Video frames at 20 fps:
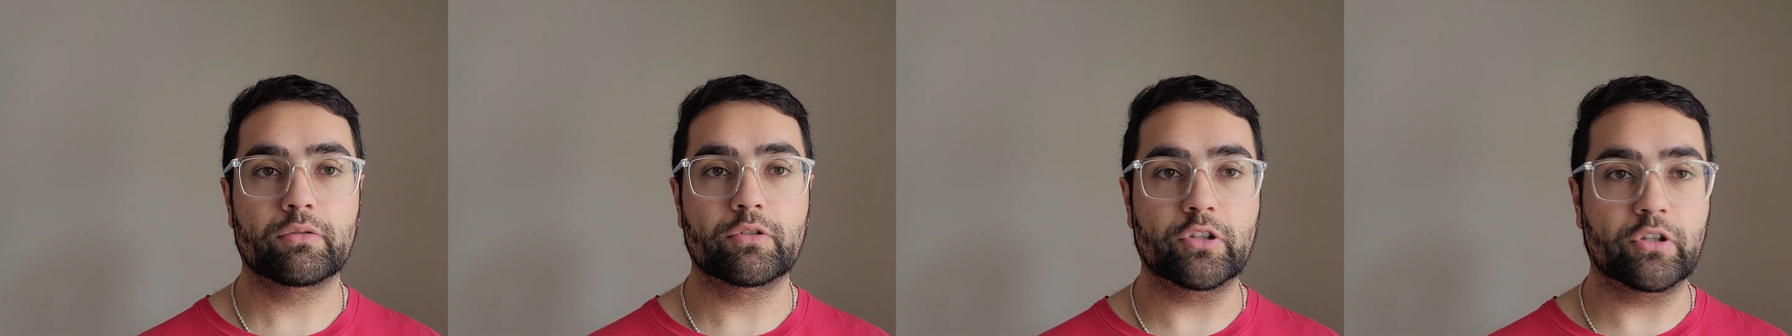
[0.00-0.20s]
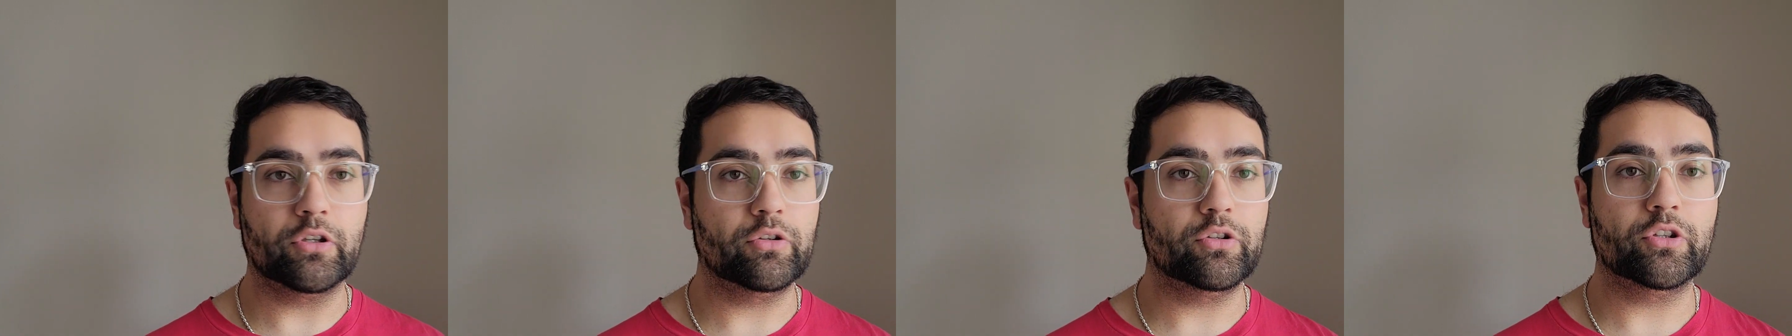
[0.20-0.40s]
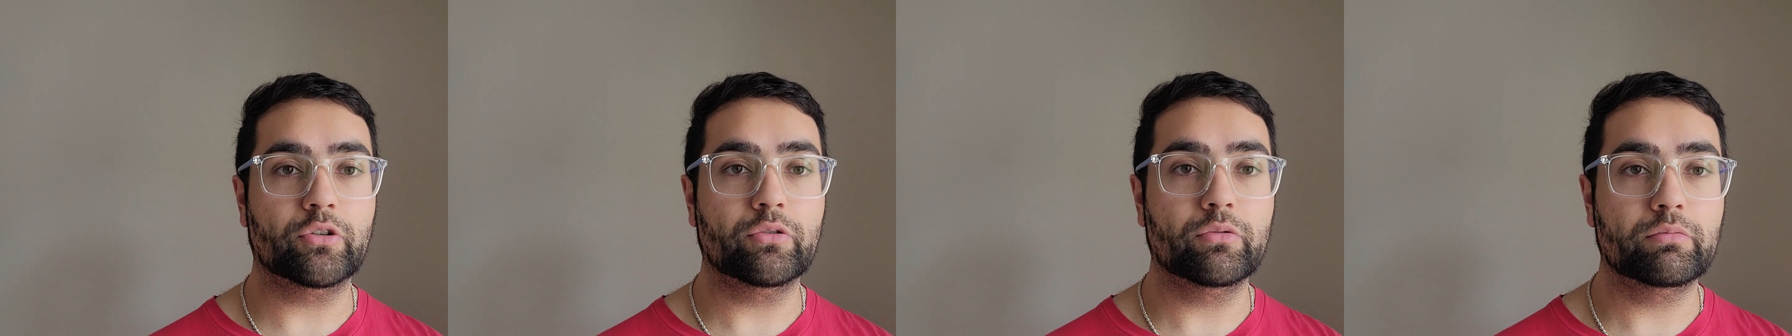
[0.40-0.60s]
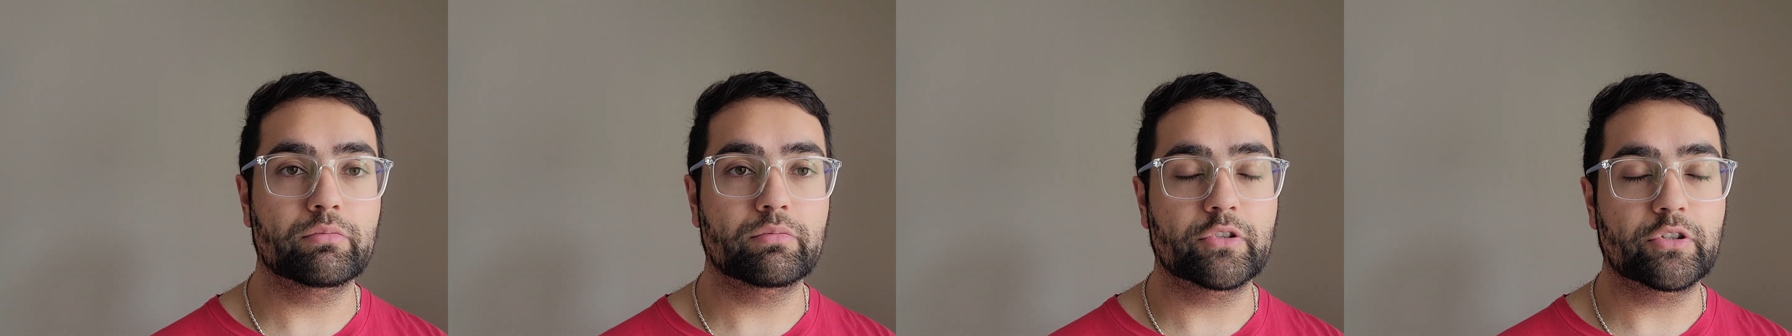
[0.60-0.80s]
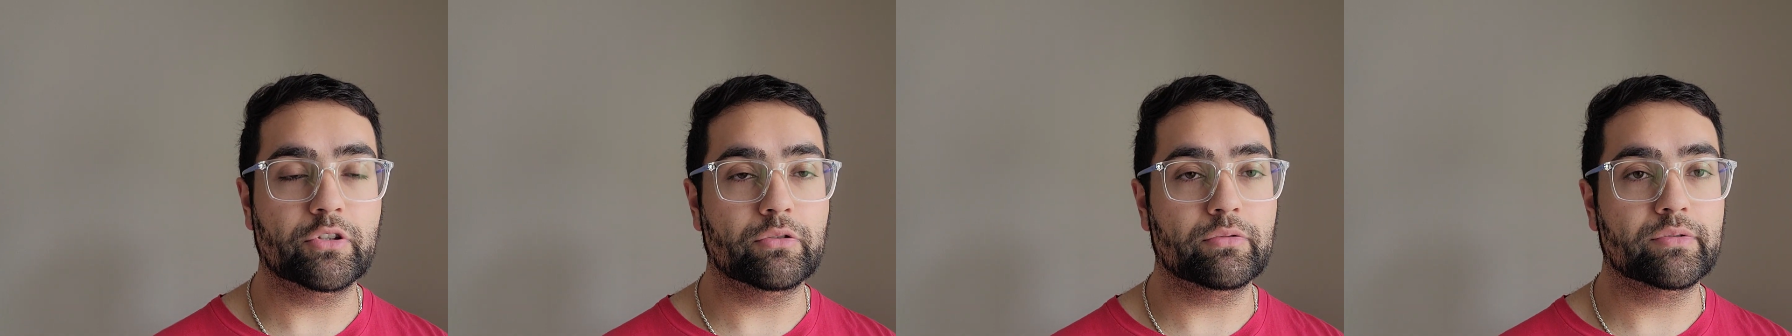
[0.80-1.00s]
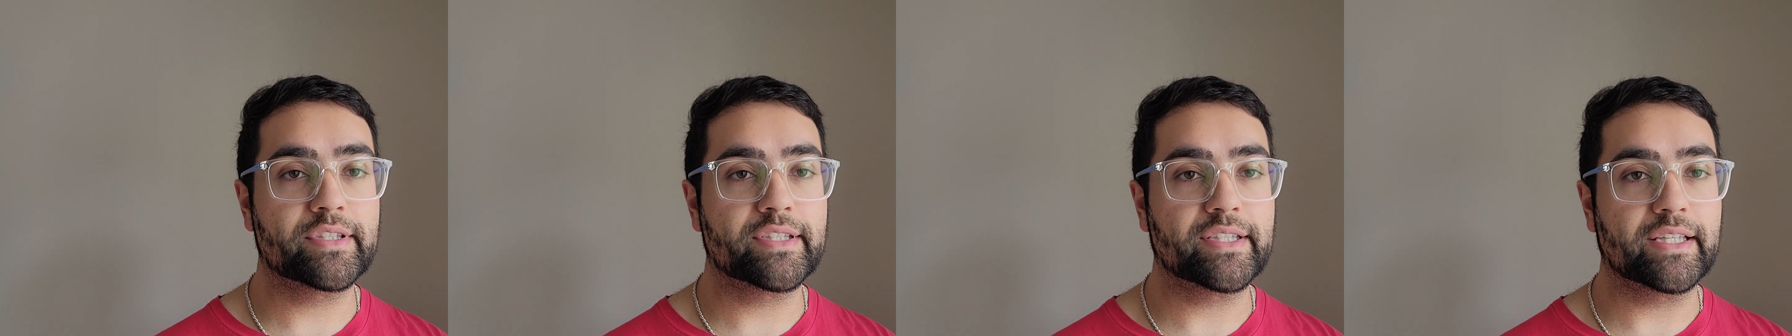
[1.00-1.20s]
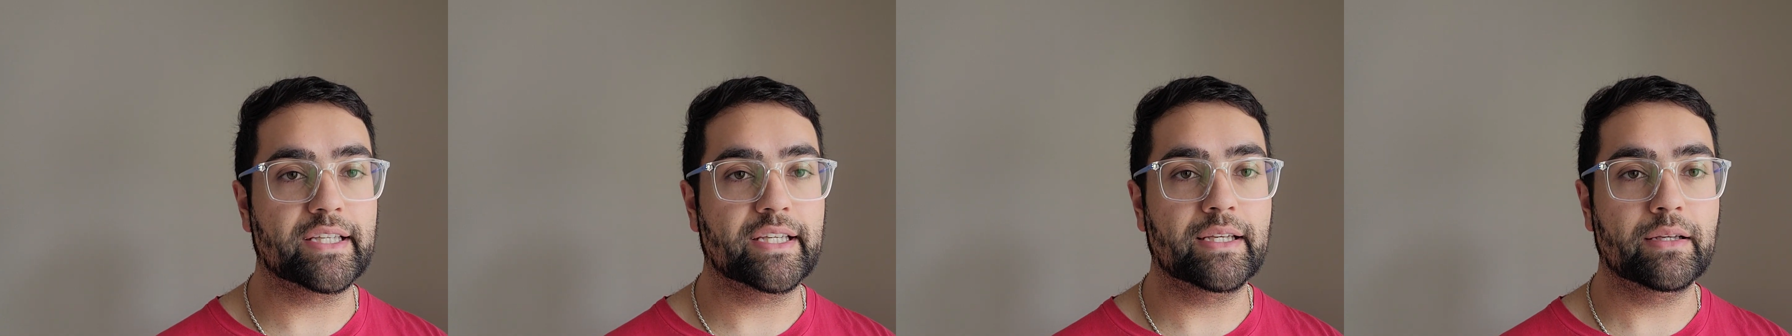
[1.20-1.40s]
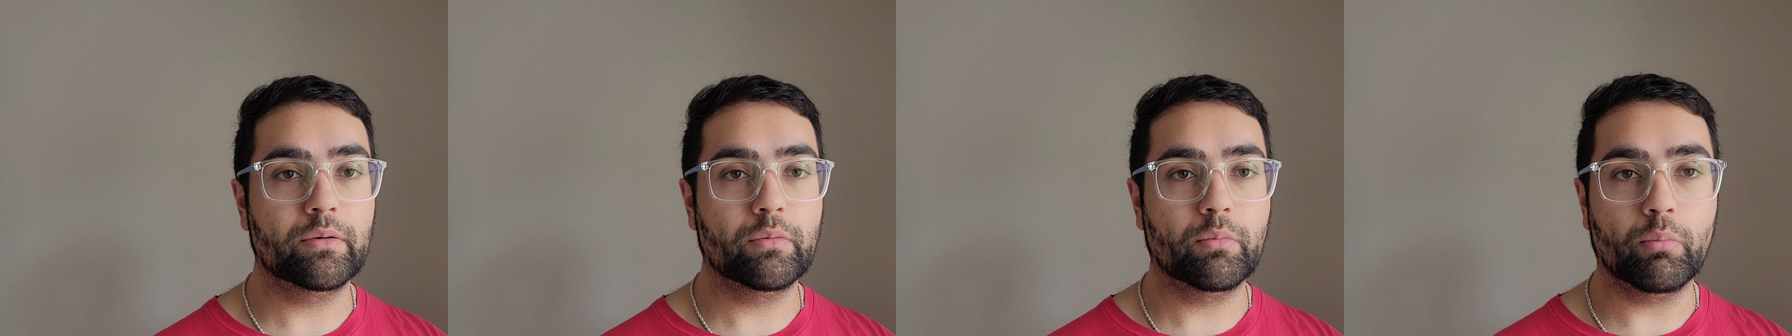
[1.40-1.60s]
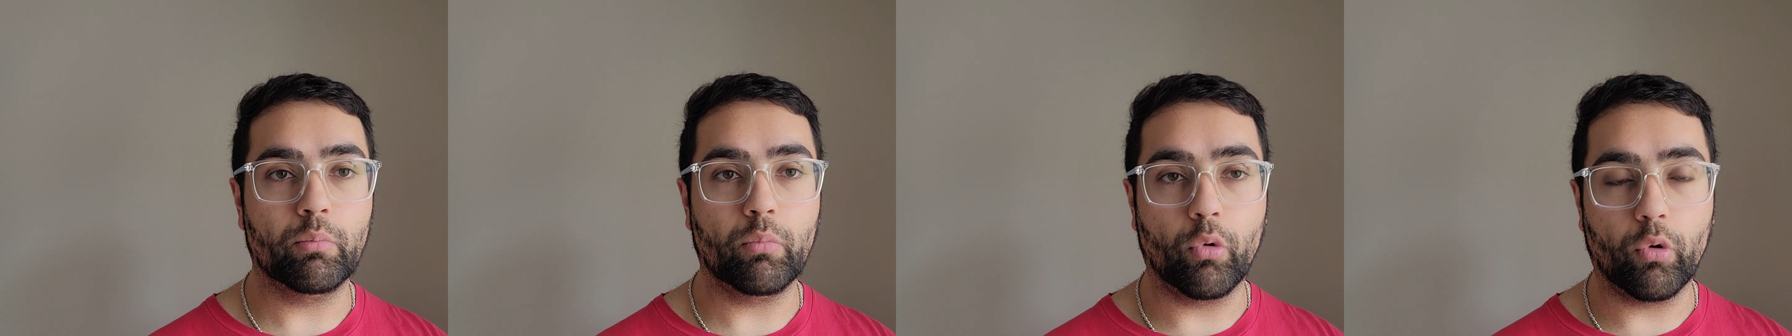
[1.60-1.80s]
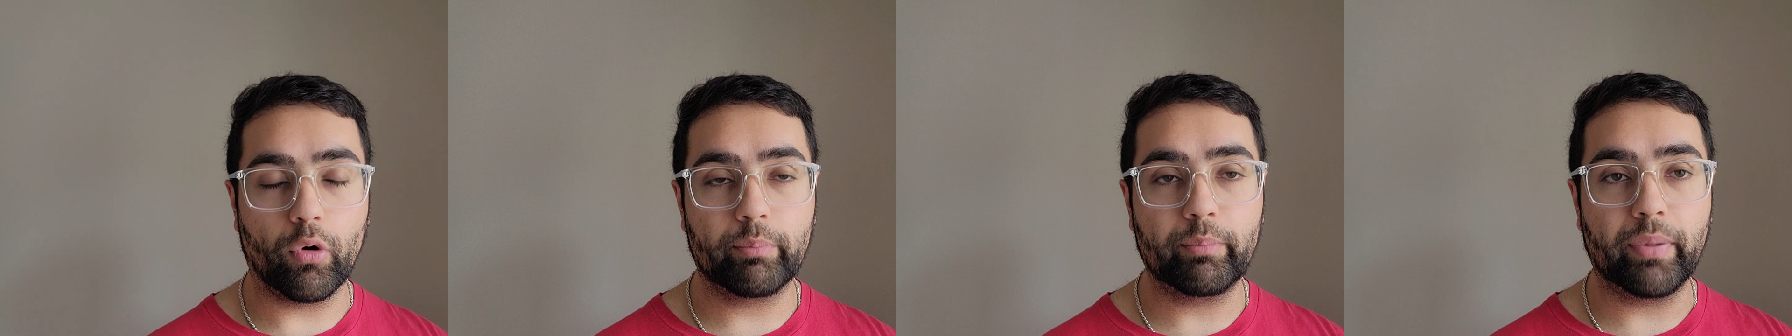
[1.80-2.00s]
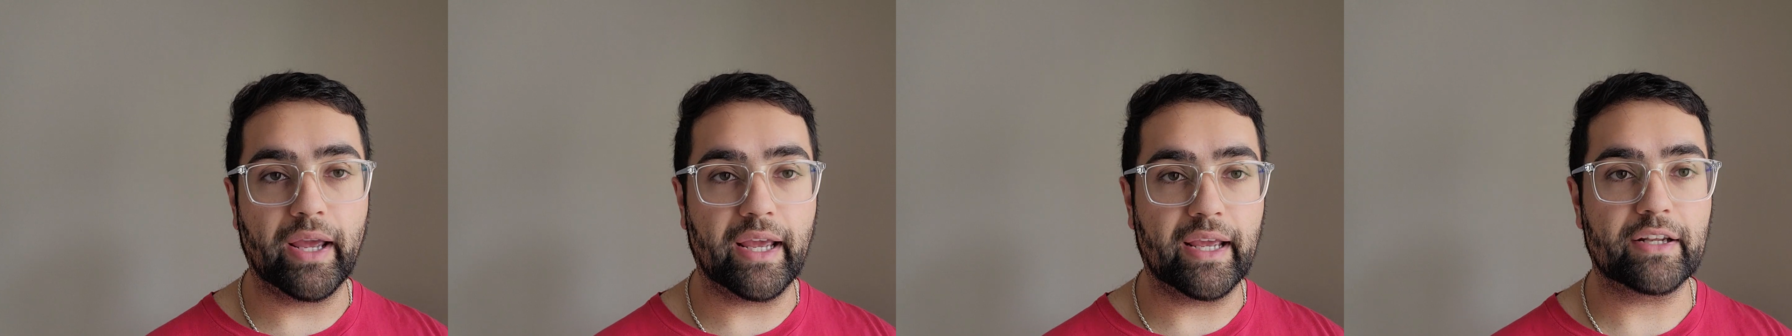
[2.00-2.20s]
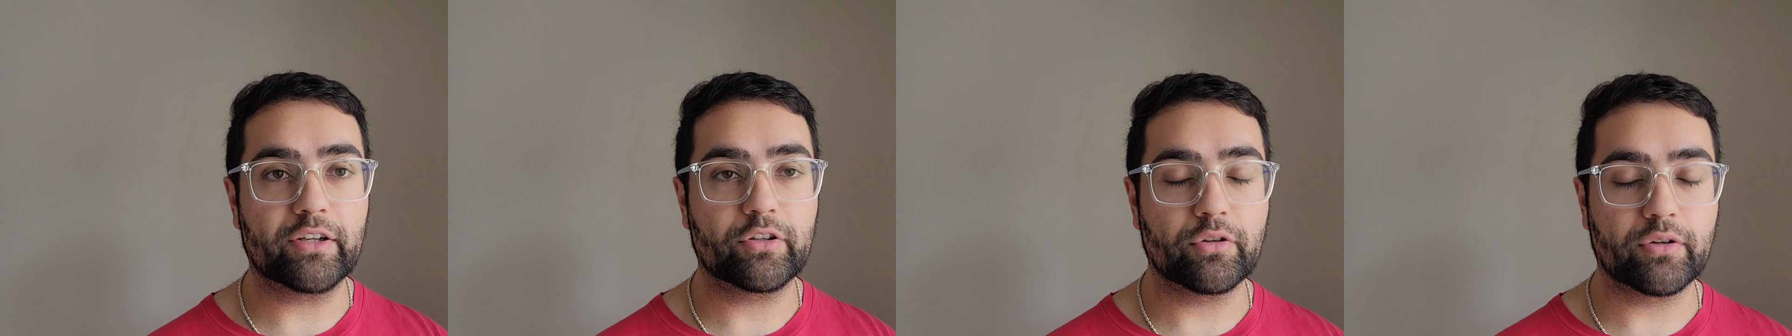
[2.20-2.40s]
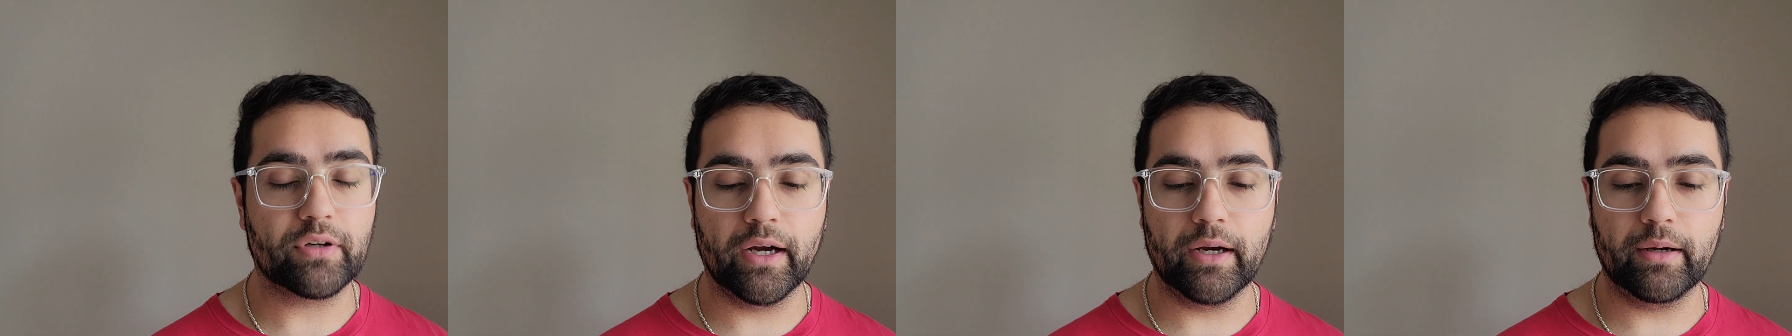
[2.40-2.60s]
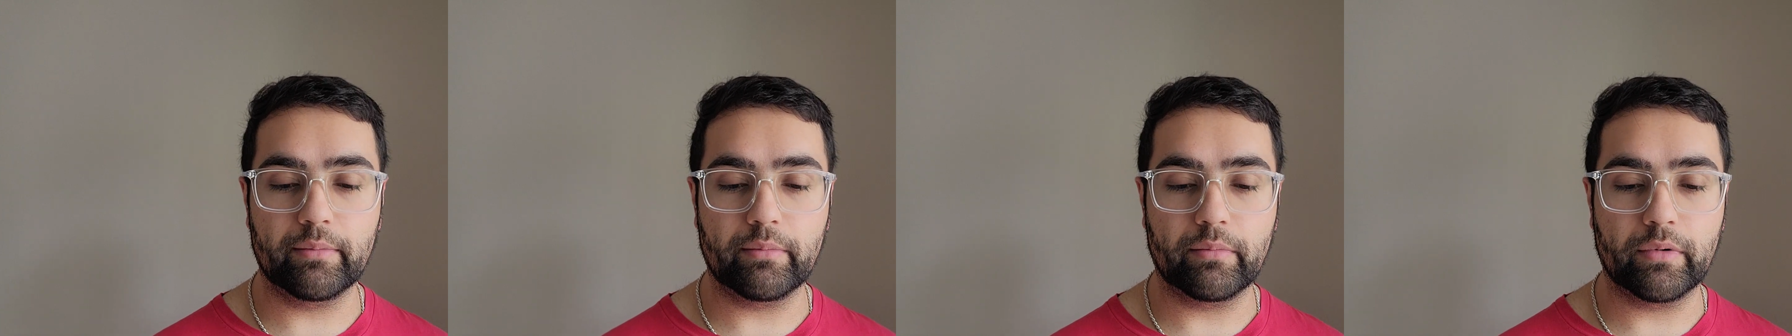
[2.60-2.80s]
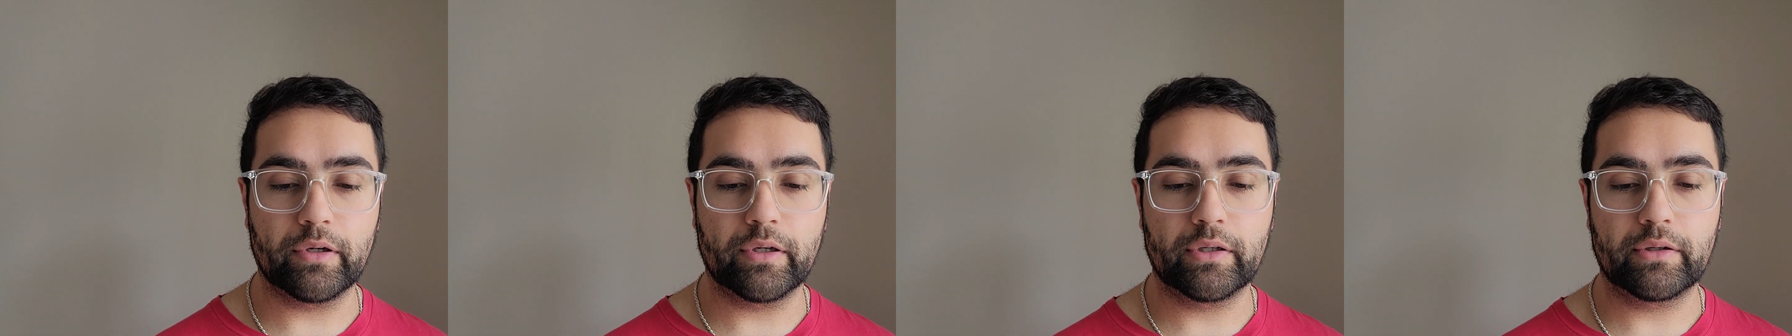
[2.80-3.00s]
you see more pain to come.